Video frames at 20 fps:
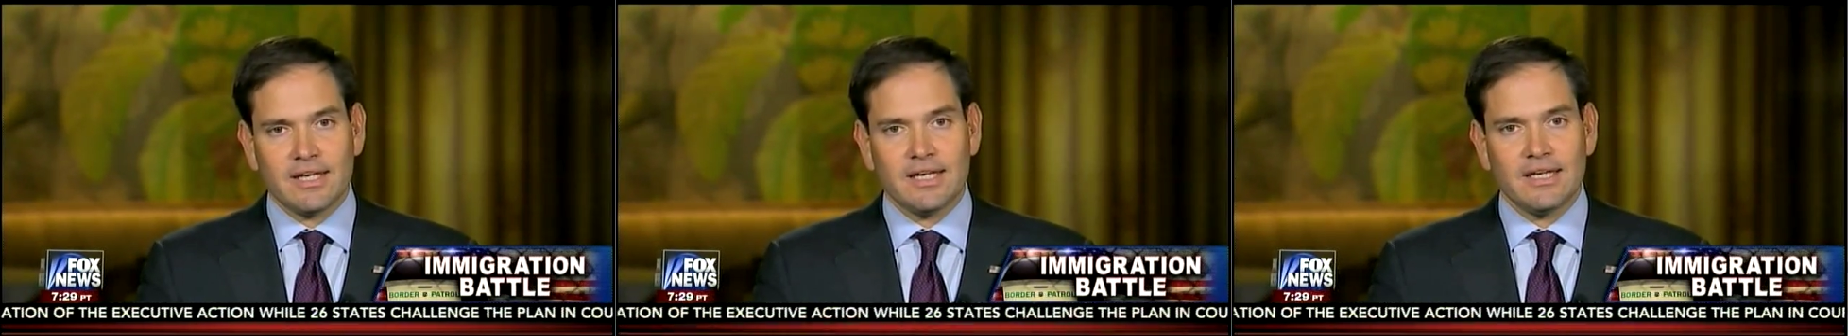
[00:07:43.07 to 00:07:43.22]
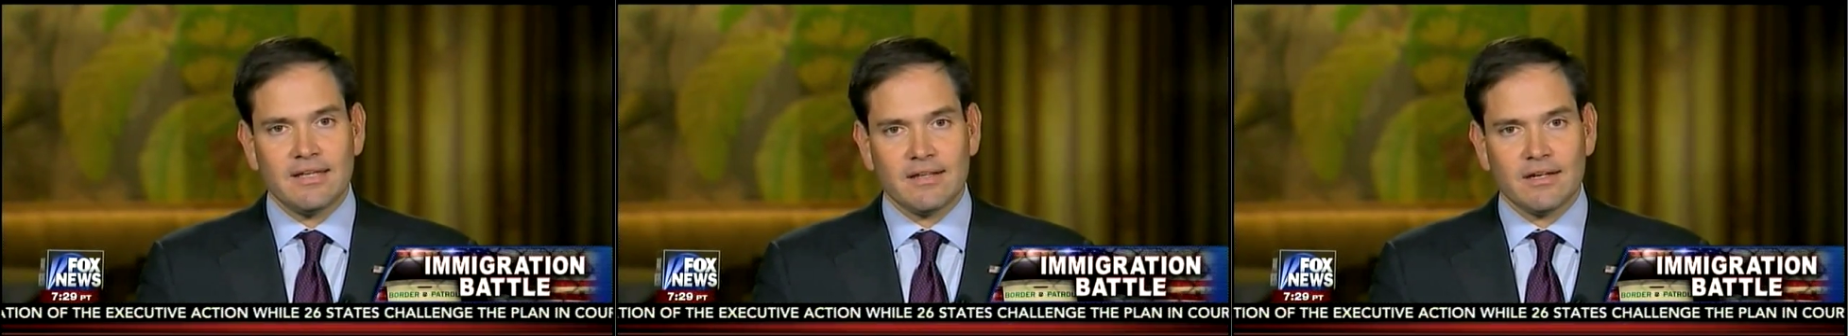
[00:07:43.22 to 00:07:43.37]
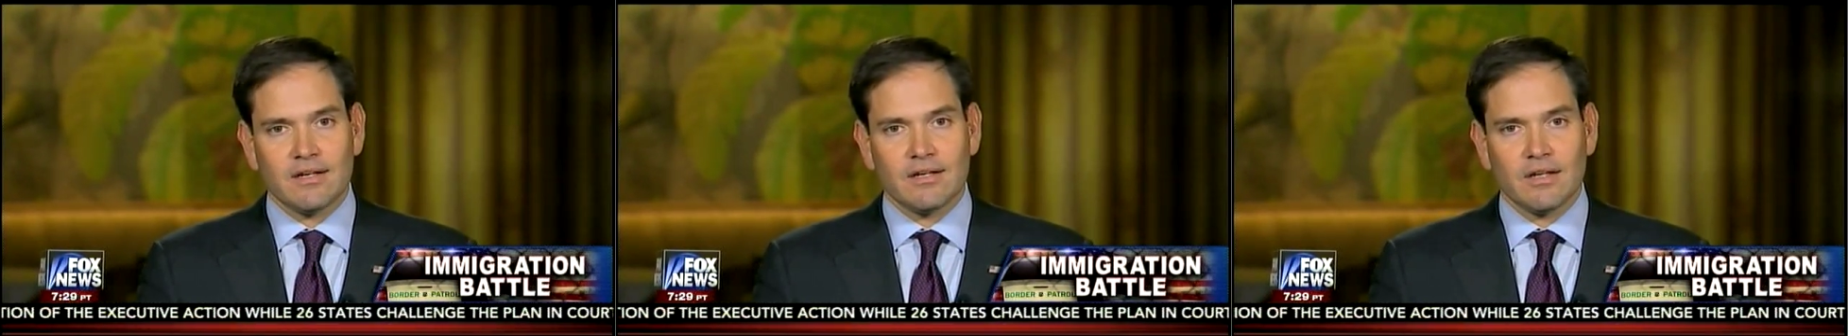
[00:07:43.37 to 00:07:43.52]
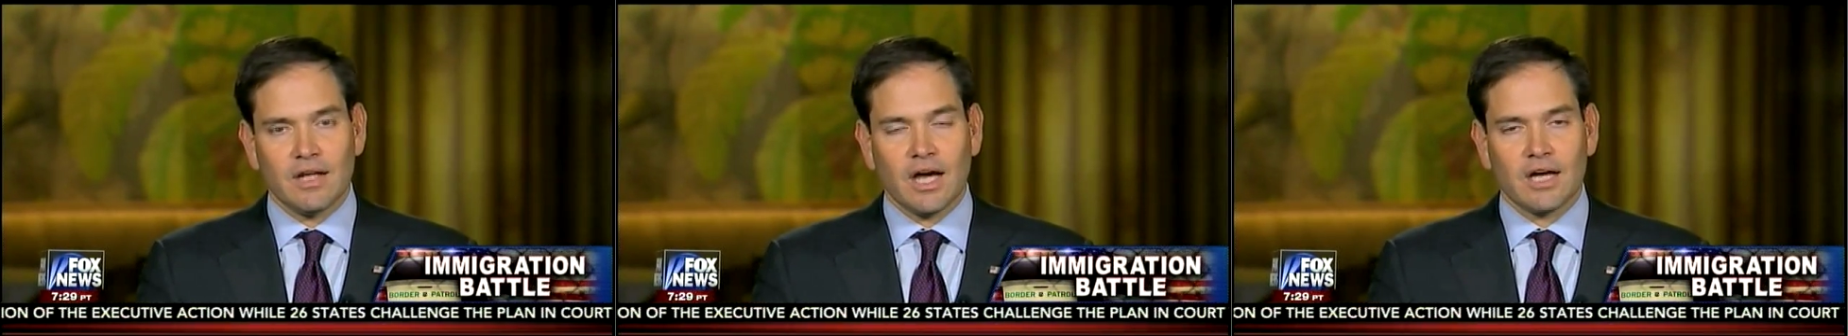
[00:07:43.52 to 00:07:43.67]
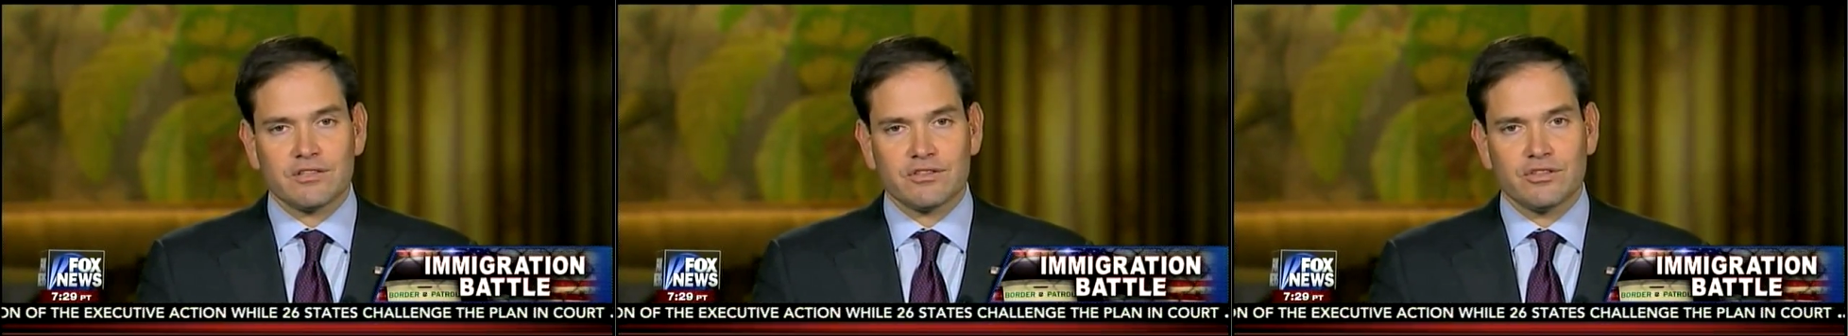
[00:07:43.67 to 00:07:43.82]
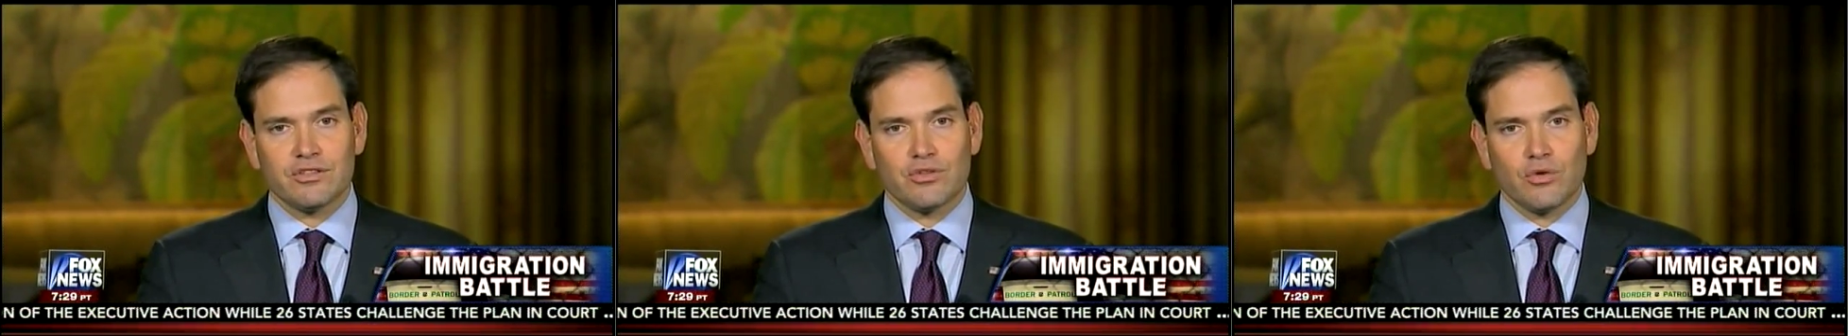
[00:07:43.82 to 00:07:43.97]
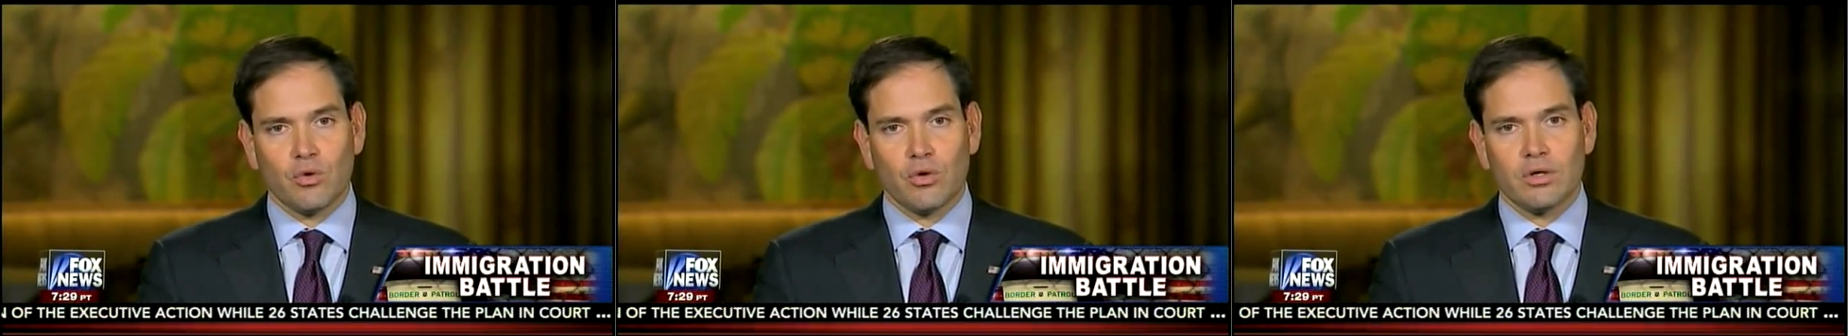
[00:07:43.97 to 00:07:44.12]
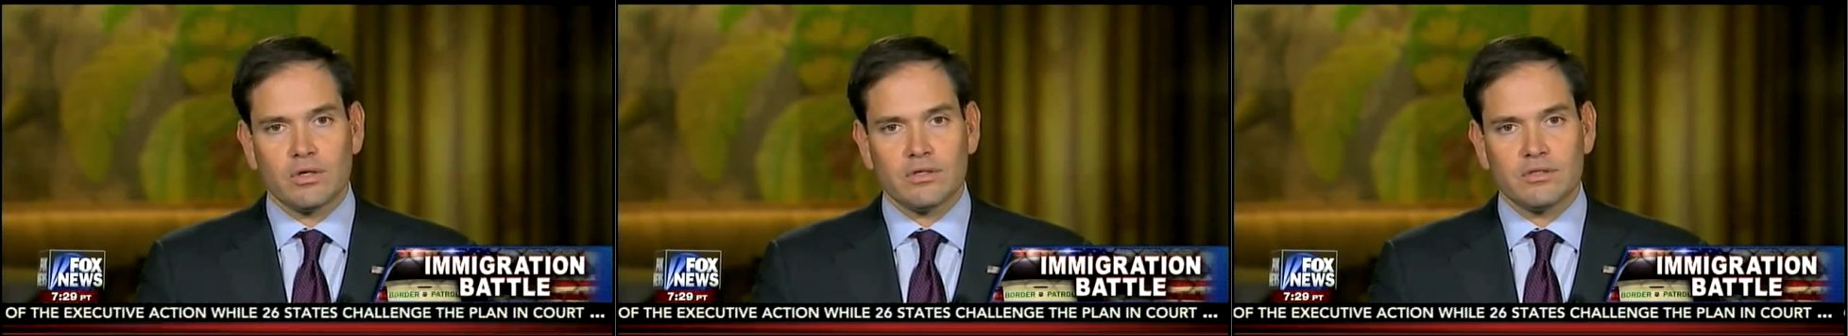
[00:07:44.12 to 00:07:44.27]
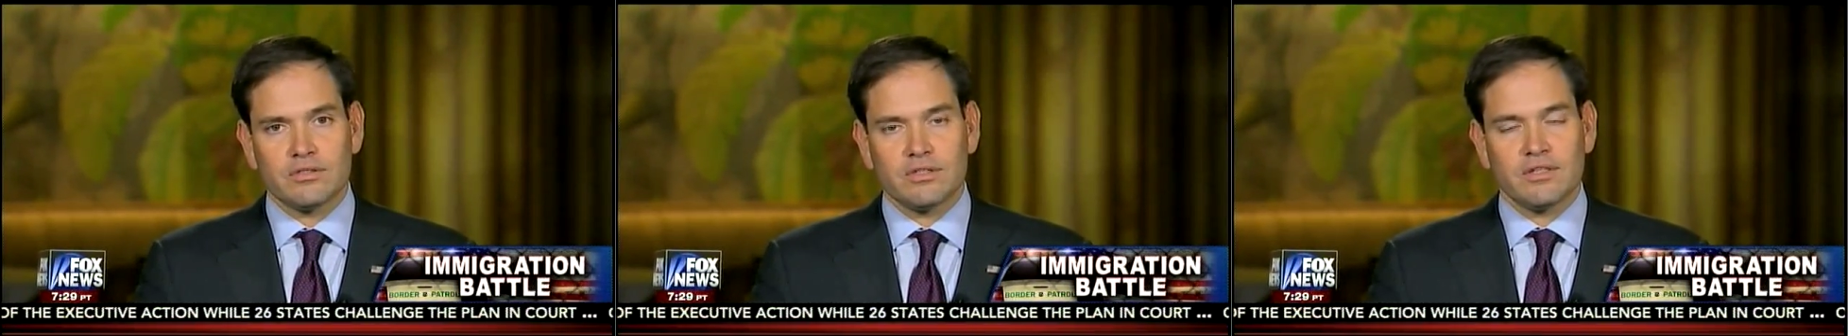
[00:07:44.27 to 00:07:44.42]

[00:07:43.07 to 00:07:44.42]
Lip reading: key that unlocks the door